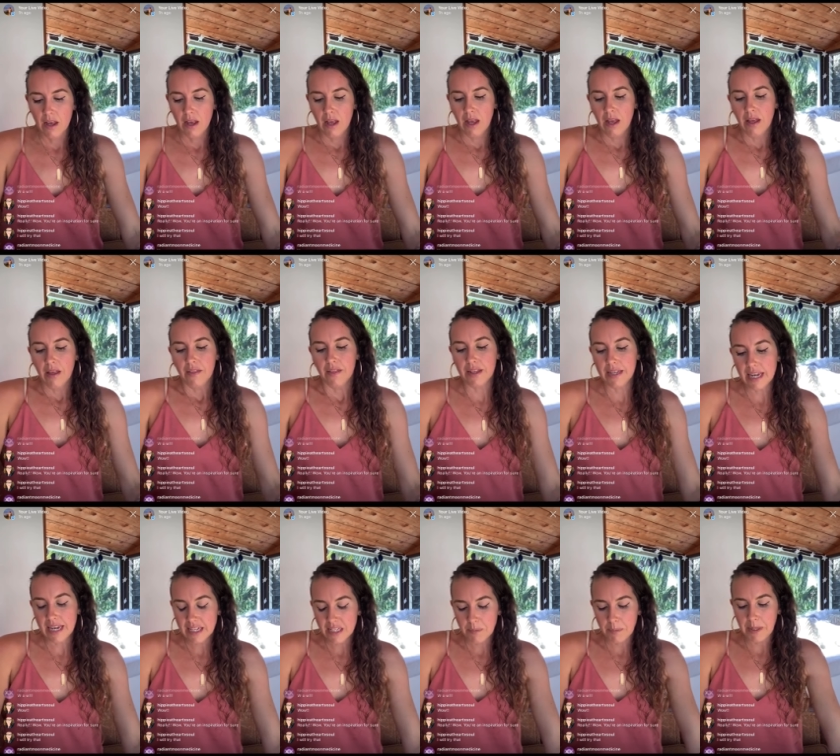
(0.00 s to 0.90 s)
the
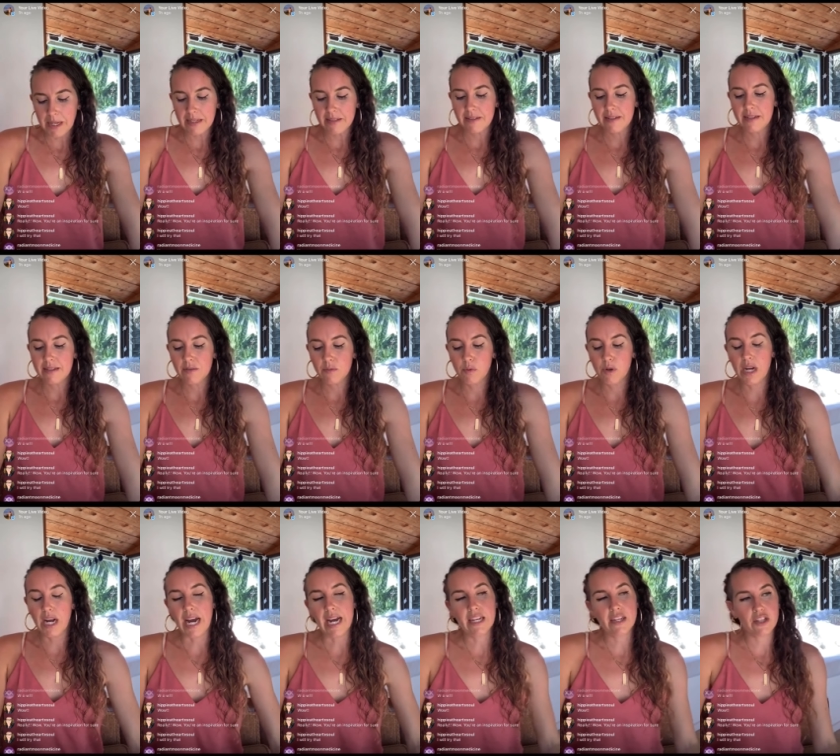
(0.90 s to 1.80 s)
next piece is what
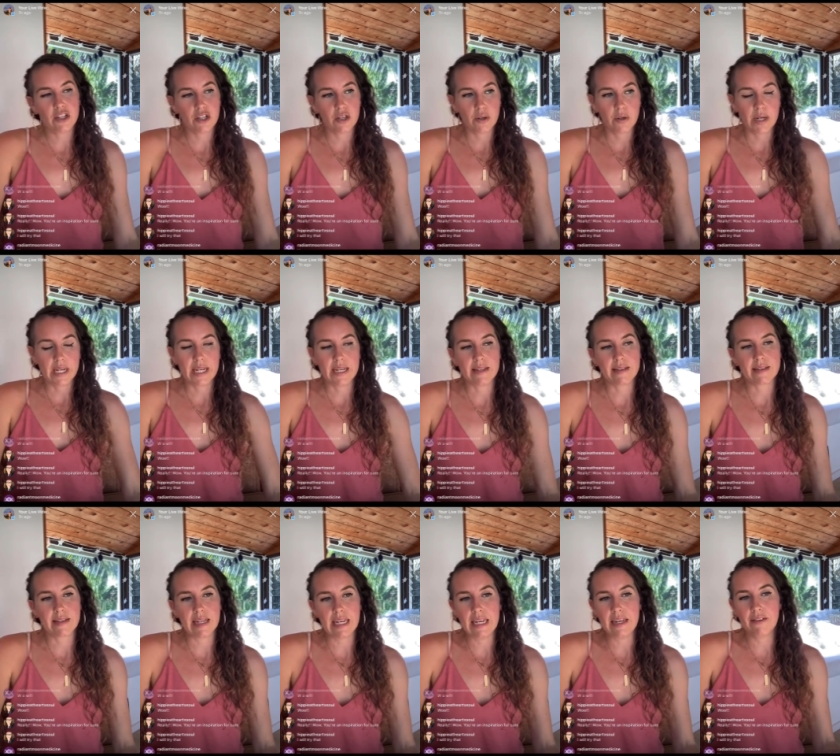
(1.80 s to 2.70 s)
I do is
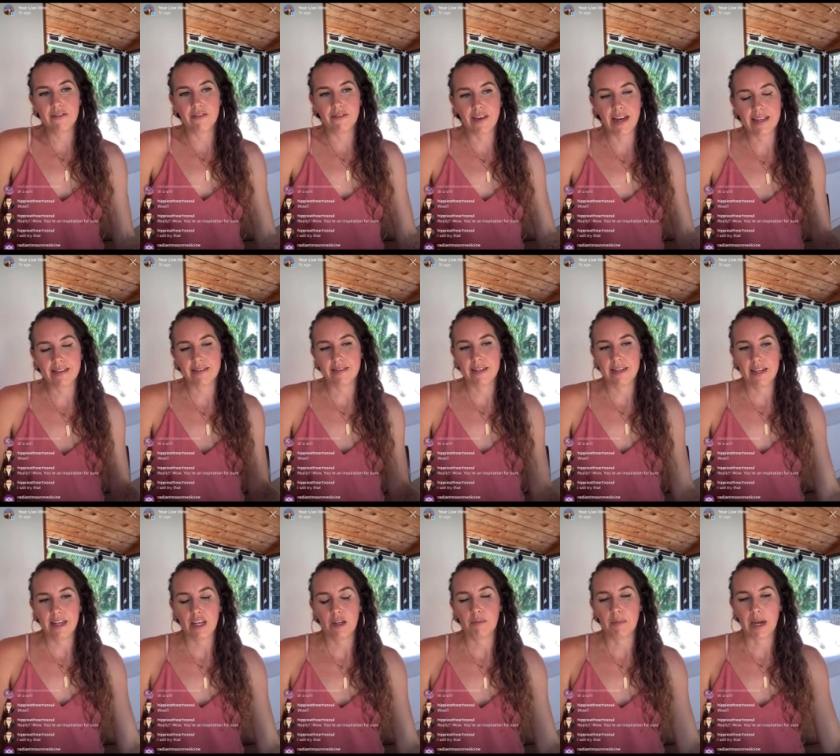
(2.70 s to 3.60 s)
investing
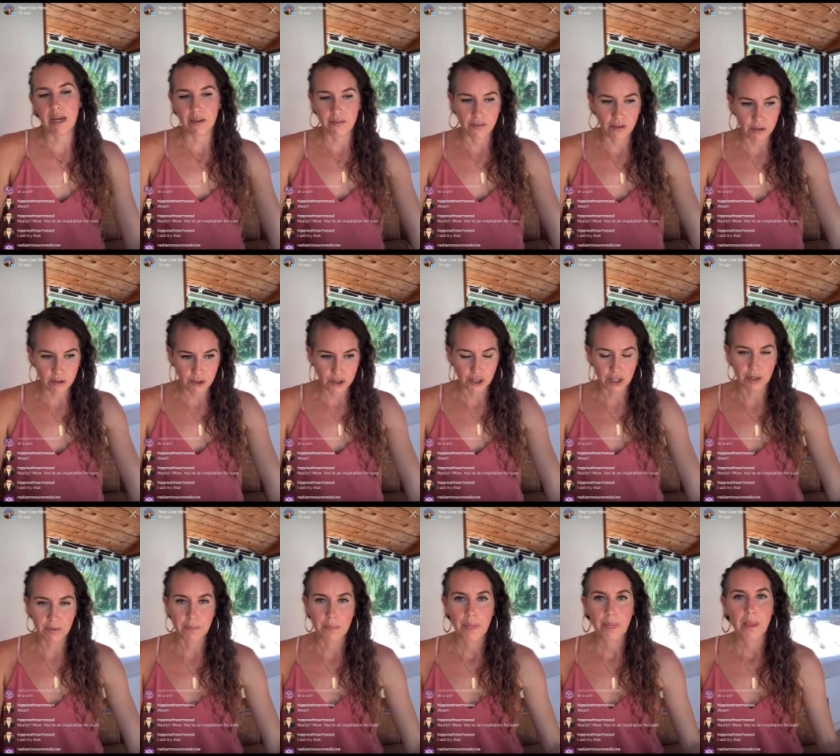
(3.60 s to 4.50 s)
in my future.
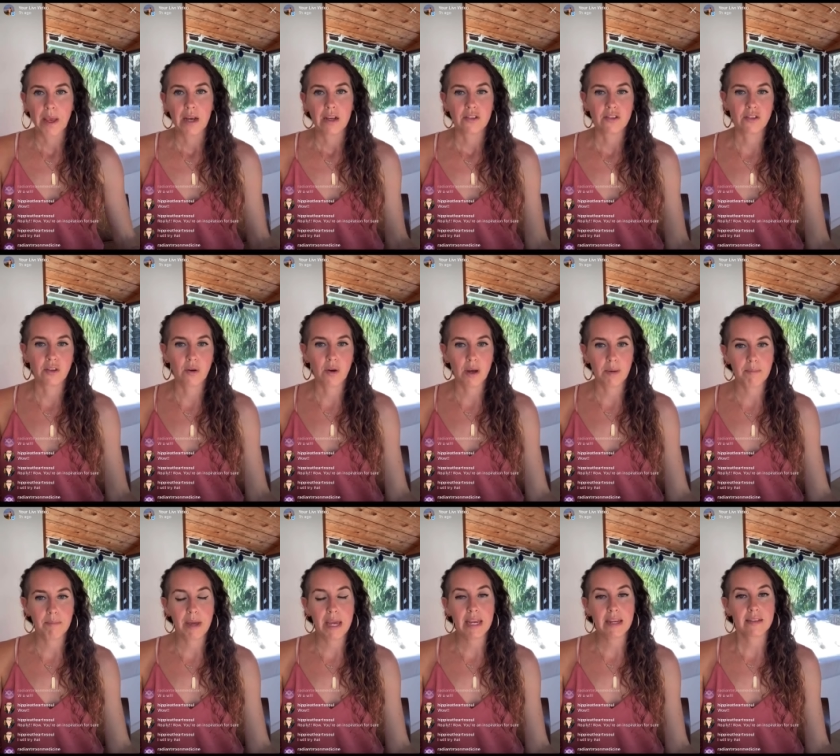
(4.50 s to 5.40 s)
So I
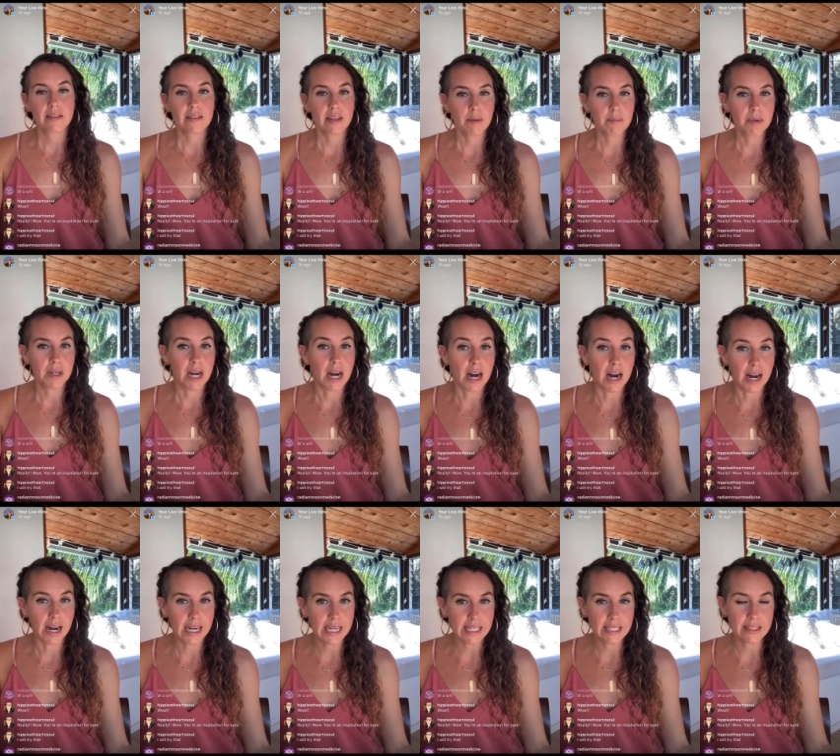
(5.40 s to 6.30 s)
make some
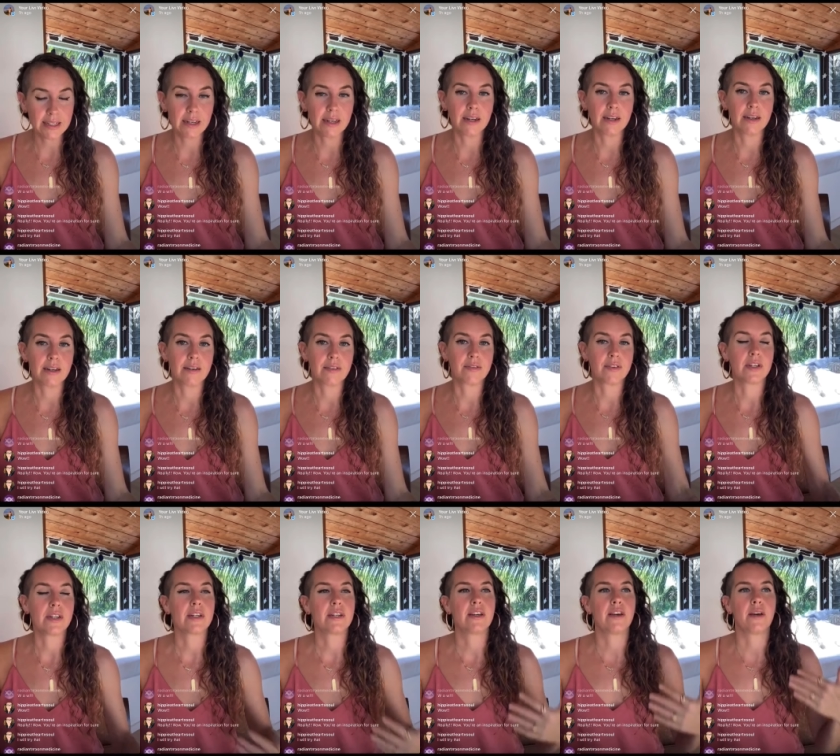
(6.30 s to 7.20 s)
kind of
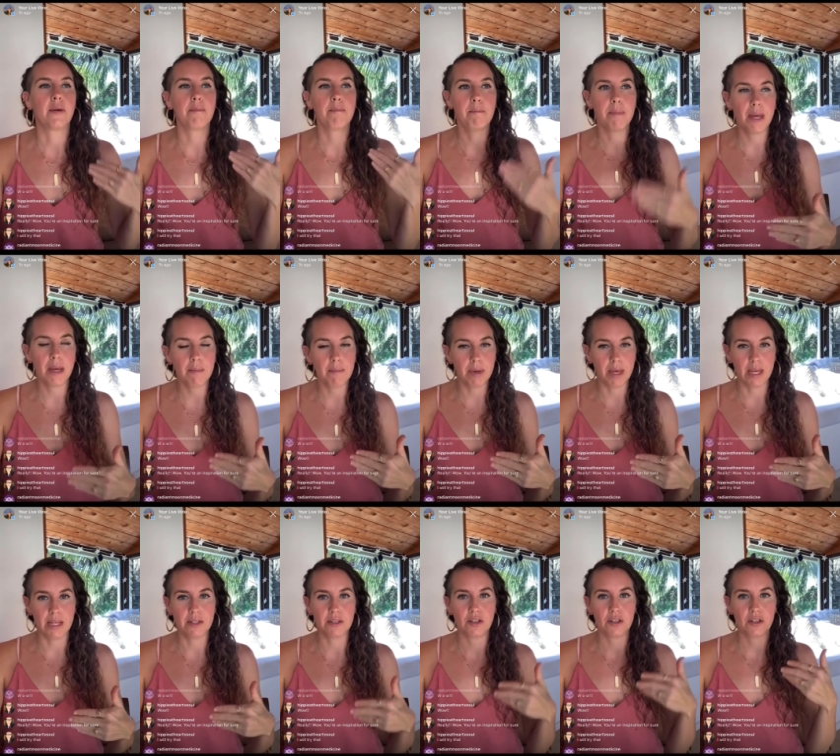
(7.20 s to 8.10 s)

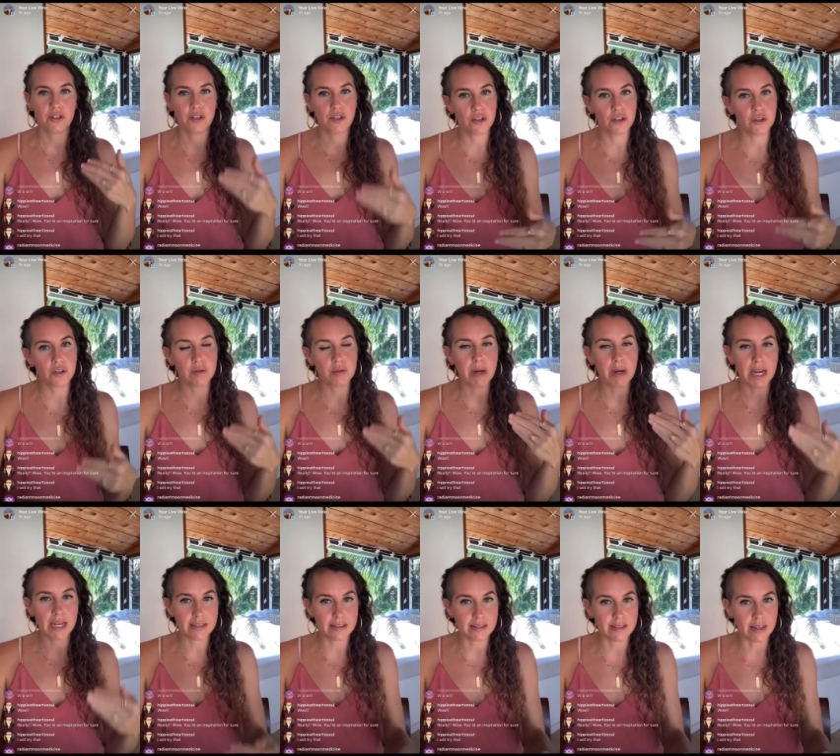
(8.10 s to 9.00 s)
commitment to
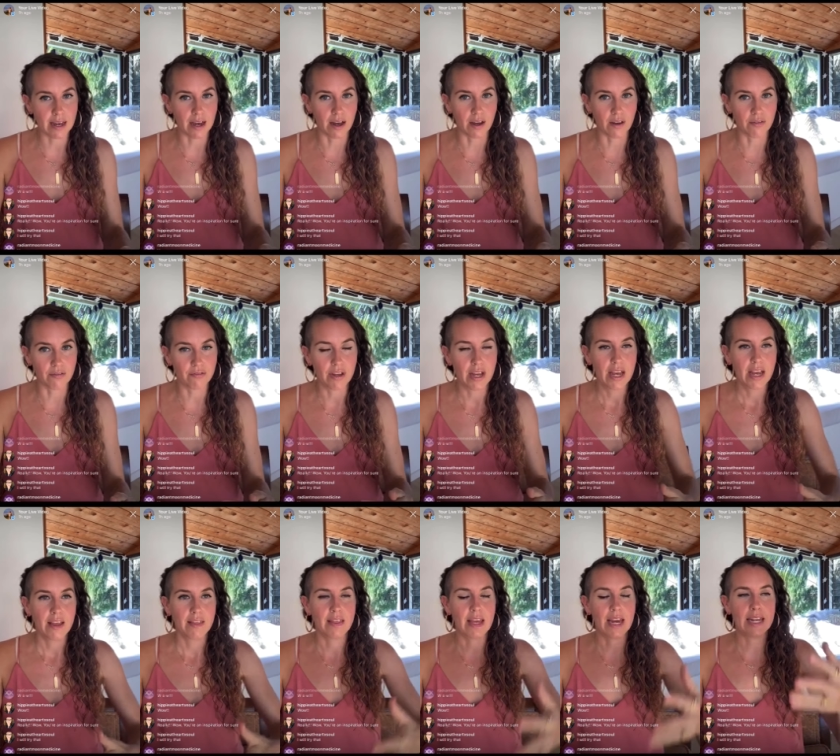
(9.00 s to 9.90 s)
myself
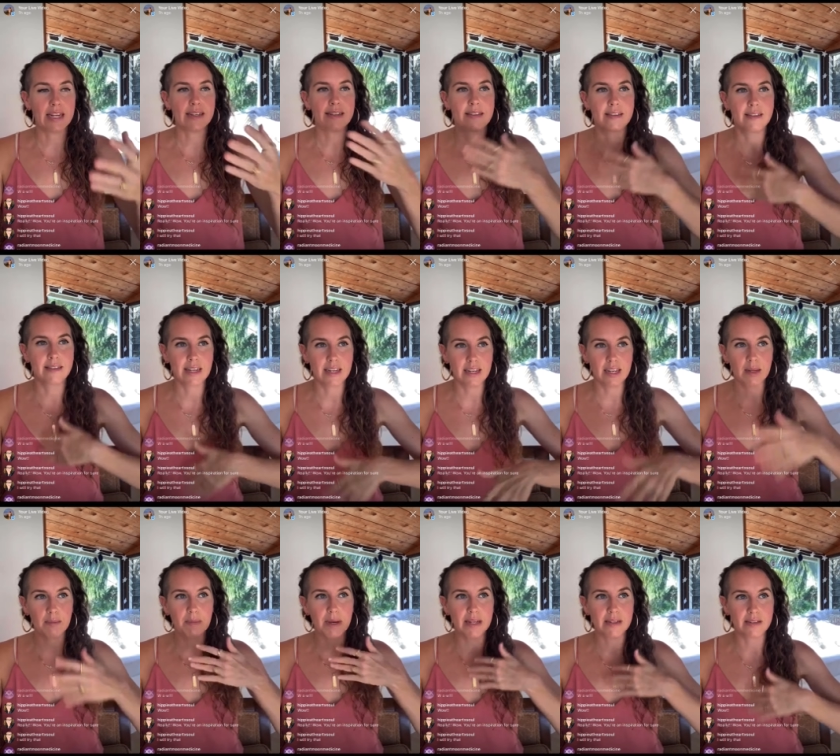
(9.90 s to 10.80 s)
that is sending
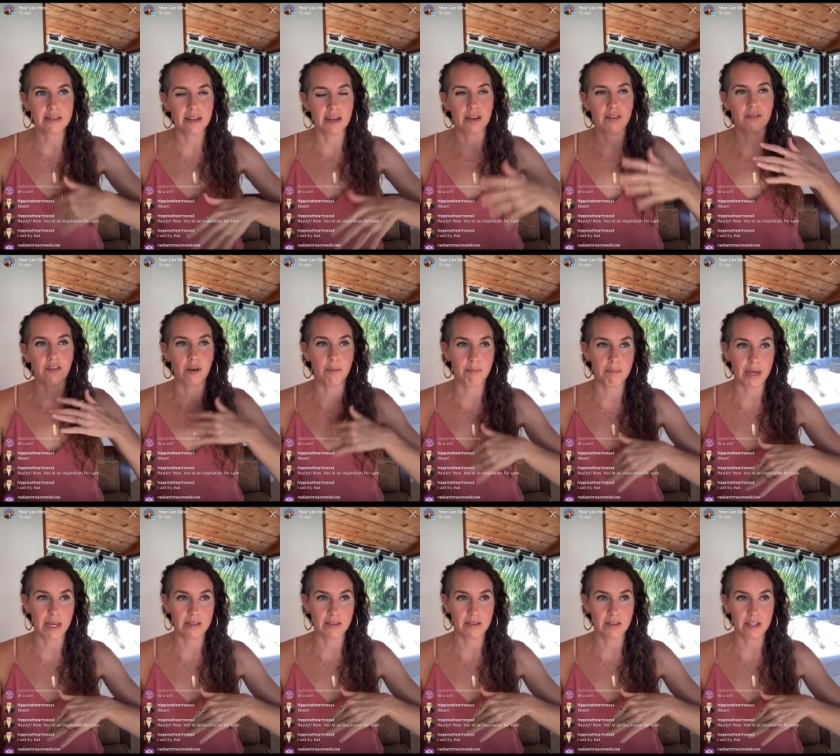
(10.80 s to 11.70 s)
myself a
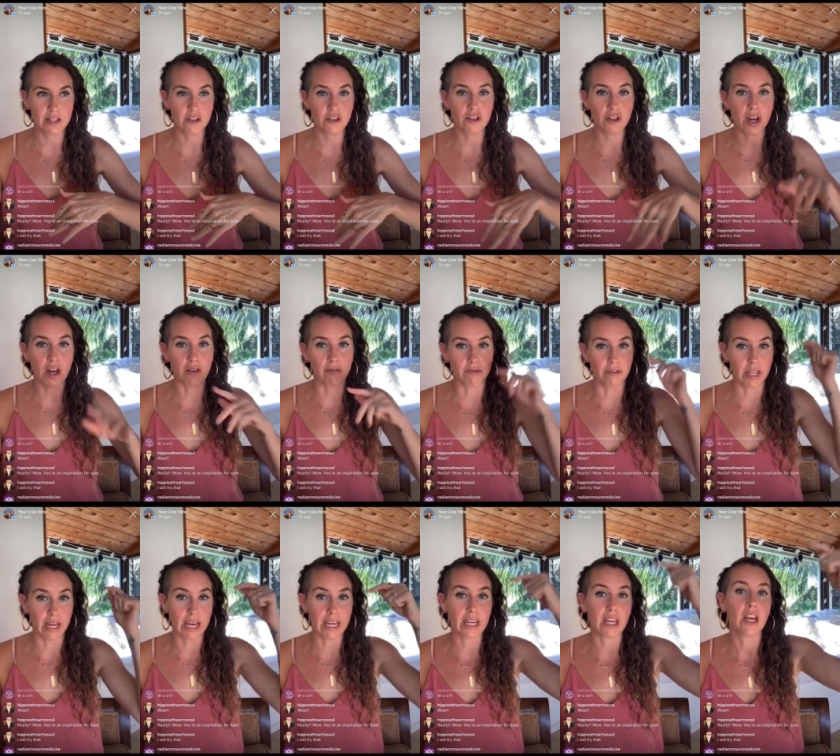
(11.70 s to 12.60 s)
message of
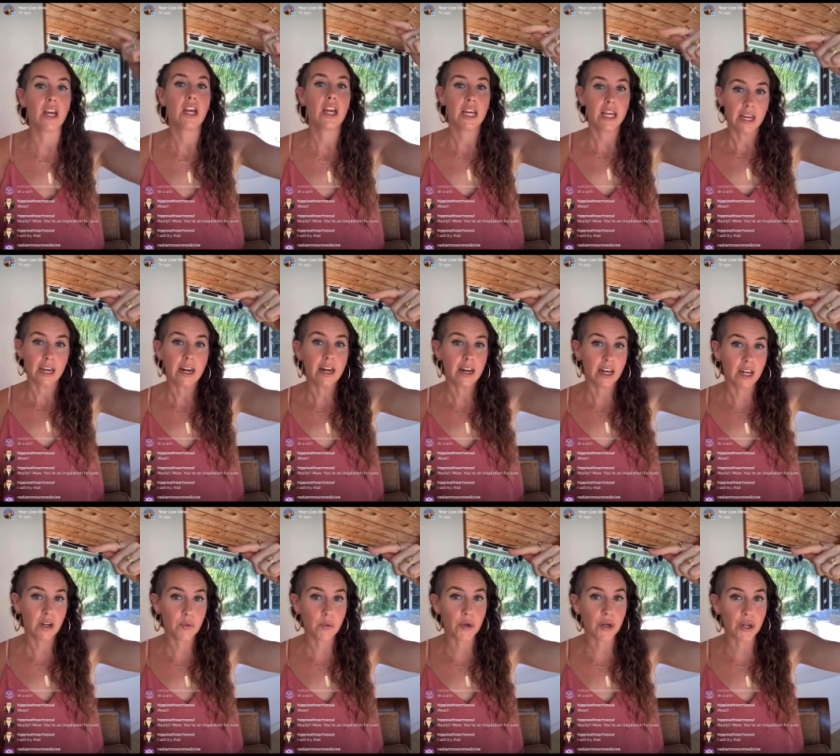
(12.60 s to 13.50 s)
like,
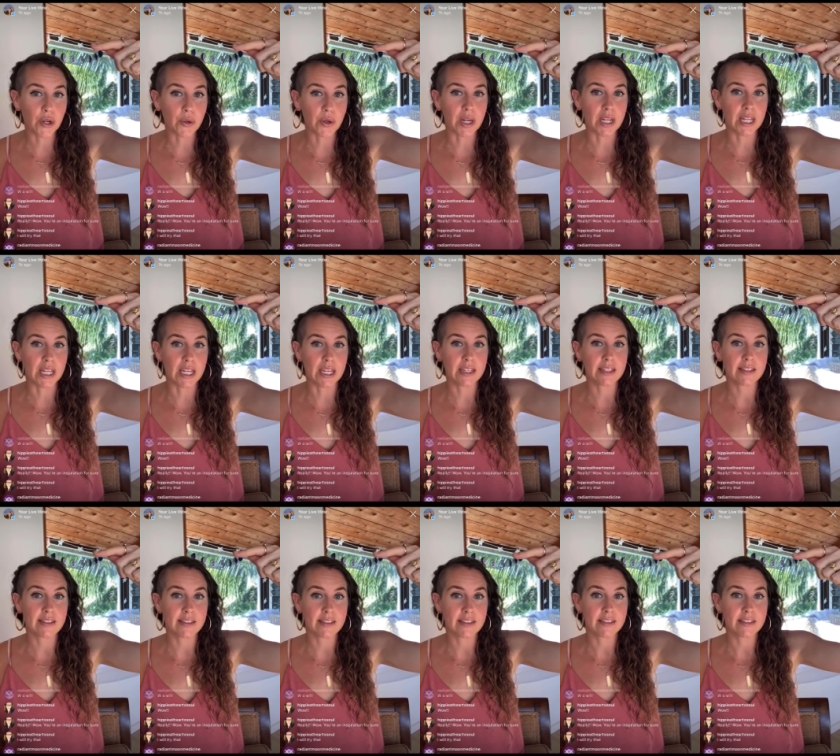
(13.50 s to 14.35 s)
we're doing this.